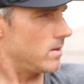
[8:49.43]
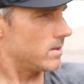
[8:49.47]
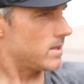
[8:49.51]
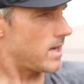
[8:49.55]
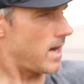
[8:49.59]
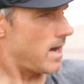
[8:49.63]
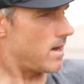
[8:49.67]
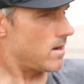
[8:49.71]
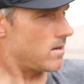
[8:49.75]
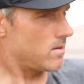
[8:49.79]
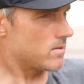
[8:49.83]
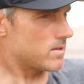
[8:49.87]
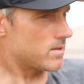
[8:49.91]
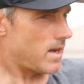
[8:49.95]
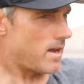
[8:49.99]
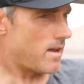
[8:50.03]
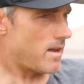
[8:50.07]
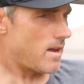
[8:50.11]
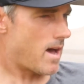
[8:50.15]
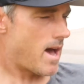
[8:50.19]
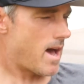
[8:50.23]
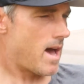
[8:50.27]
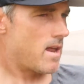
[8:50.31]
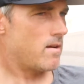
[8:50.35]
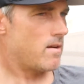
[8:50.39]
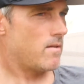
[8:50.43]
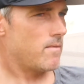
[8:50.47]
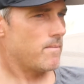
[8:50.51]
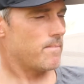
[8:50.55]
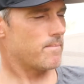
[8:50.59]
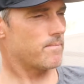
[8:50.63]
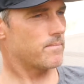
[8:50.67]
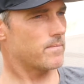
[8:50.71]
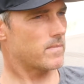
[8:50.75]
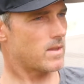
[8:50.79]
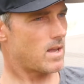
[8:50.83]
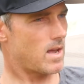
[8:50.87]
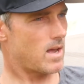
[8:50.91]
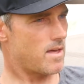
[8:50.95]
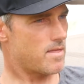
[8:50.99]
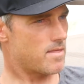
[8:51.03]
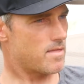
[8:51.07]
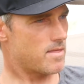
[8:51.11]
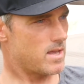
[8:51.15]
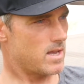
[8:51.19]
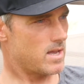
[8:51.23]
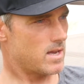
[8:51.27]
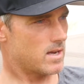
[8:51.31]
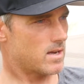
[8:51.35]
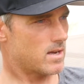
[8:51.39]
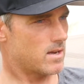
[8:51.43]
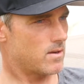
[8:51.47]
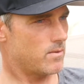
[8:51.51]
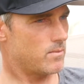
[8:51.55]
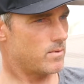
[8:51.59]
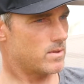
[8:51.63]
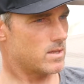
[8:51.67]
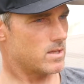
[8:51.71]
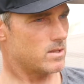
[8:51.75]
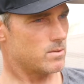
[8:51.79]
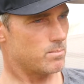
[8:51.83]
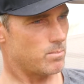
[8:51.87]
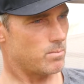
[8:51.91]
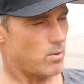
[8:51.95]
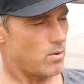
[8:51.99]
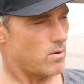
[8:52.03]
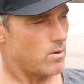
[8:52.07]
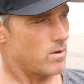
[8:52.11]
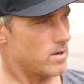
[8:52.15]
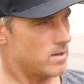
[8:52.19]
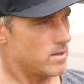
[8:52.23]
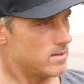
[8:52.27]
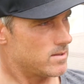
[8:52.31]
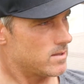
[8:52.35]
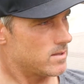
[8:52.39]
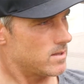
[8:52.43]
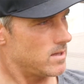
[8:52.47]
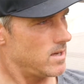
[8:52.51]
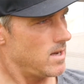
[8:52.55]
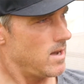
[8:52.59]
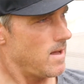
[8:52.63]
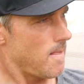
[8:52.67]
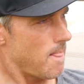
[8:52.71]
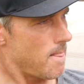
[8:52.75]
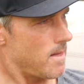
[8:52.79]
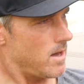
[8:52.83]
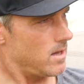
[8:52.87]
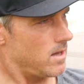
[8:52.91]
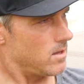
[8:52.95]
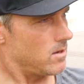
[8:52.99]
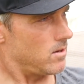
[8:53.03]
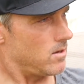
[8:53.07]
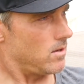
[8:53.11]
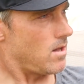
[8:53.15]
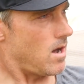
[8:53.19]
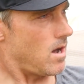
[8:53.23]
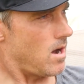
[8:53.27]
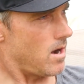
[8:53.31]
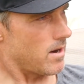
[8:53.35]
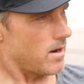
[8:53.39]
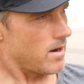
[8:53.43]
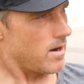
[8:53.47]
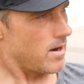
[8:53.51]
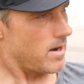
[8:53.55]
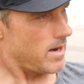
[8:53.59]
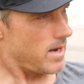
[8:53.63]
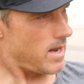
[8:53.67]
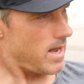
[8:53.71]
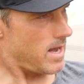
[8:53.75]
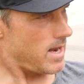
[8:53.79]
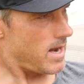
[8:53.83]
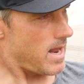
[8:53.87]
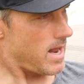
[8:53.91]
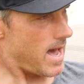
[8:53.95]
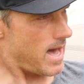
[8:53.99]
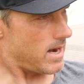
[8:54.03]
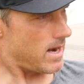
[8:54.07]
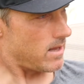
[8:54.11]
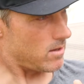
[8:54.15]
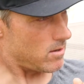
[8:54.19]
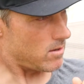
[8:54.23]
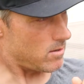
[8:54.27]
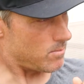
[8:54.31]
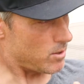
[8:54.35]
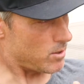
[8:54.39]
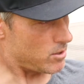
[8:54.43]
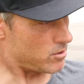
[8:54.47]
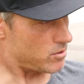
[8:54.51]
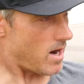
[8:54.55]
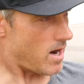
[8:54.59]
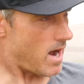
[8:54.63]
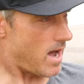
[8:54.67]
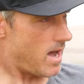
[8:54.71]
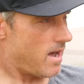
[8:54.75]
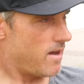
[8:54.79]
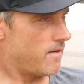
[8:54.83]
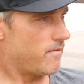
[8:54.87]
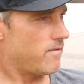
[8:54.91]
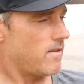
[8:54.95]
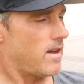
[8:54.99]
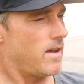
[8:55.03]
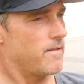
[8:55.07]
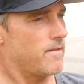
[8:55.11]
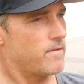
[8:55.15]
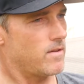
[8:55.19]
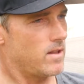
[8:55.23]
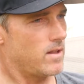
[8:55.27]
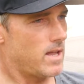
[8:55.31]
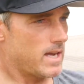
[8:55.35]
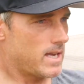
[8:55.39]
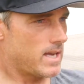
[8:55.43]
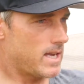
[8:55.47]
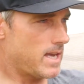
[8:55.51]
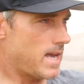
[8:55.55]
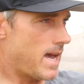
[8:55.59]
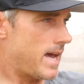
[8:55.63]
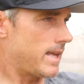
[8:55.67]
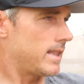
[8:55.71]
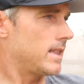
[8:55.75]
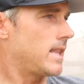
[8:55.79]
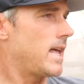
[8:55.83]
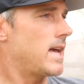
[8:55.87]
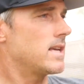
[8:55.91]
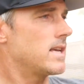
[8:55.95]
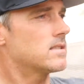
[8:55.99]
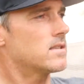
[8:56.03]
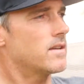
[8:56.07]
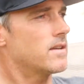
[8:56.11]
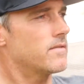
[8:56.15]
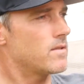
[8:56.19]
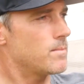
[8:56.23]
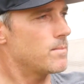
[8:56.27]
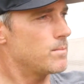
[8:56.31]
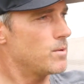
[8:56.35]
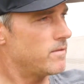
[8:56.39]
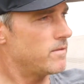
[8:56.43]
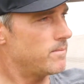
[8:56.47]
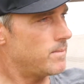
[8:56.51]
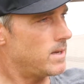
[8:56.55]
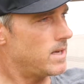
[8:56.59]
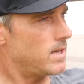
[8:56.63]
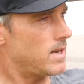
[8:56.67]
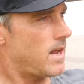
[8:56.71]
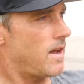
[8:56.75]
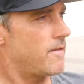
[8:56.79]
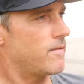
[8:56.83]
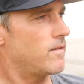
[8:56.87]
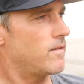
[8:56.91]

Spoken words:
world titles, I think with his boards a little longer and had a little more drive, I feel like he had less of the movement.